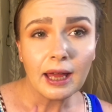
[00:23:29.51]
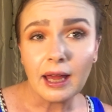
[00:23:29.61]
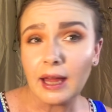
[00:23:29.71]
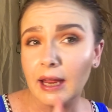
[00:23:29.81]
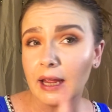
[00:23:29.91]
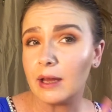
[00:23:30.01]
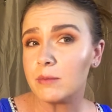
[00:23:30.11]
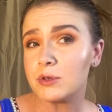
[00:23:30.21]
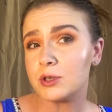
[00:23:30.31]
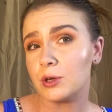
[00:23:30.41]
I
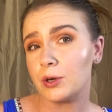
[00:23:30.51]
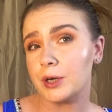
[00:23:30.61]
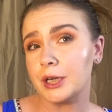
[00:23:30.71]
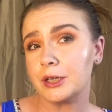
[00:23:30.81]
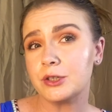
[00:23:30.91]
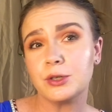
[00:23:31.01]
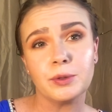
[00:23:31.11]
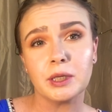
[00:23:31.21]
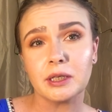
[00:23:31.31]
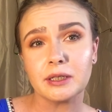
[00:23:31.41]
am starting to
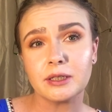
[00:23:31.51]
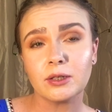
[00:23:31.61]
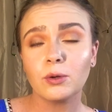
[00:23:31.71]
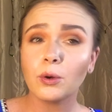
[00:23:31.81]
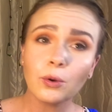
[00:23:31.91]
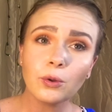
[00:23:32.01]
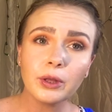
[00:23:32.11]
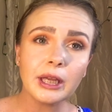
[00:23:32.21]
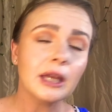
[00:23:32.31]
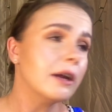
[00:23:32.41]
get
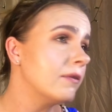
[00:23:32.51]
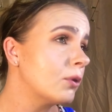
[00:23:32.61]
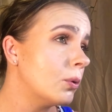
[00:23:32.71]
oily, of